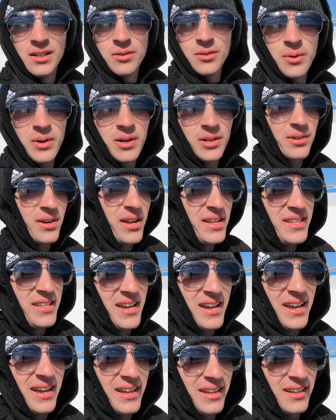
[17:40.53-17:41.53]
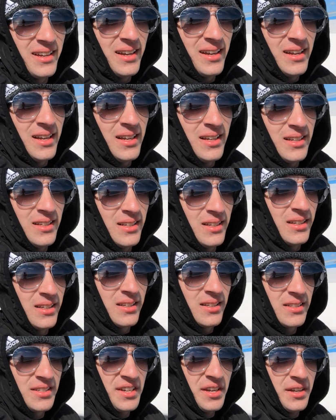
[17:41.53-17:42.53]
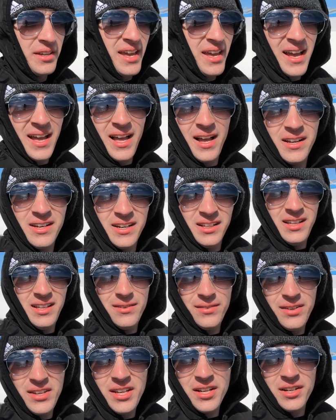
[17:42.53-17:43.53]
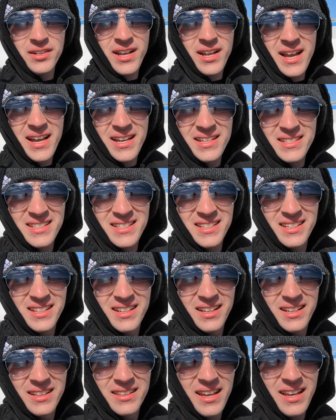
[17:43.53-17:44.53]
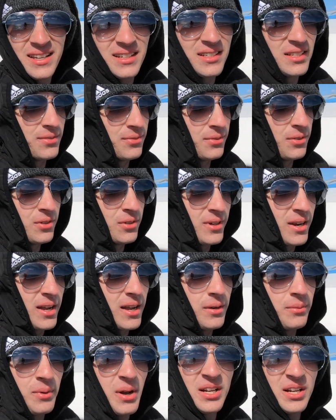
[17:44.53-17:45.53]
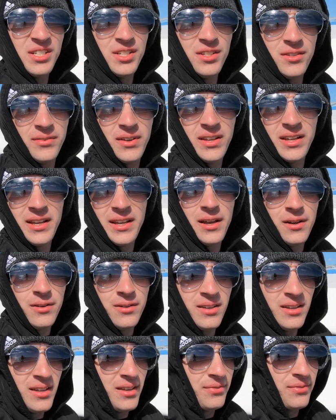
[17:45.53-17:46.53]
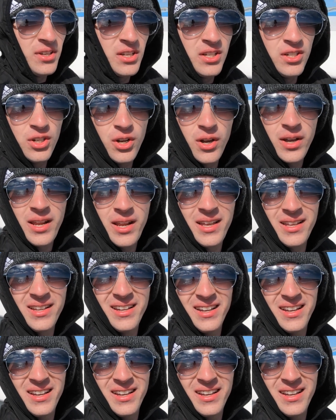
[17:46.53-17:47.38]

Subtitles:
what a great day. So yeah, I'm gonna leave it here, guys. Thanks for watching the video. If you enjoyed it,